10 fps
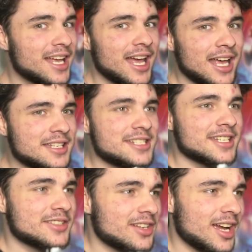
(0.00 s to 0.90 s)
had to
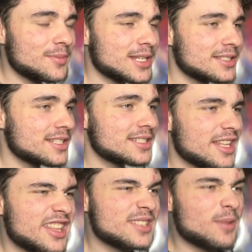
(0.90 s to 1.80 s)
diss a guy because he said,
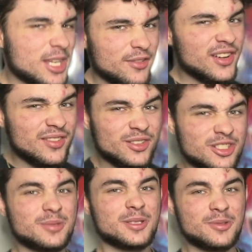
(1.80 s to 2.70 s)
this is why you have
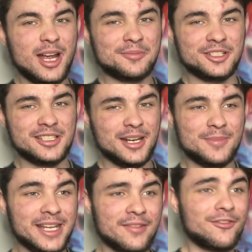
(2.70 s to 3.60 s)
500 subscribers. And I'm
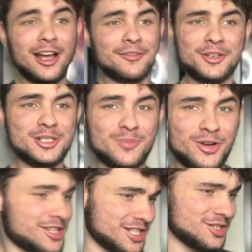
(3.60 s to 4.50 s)
like, 500 more
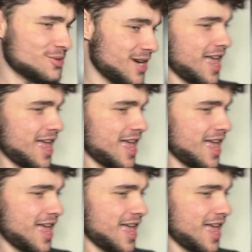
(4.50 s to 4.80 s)
than you?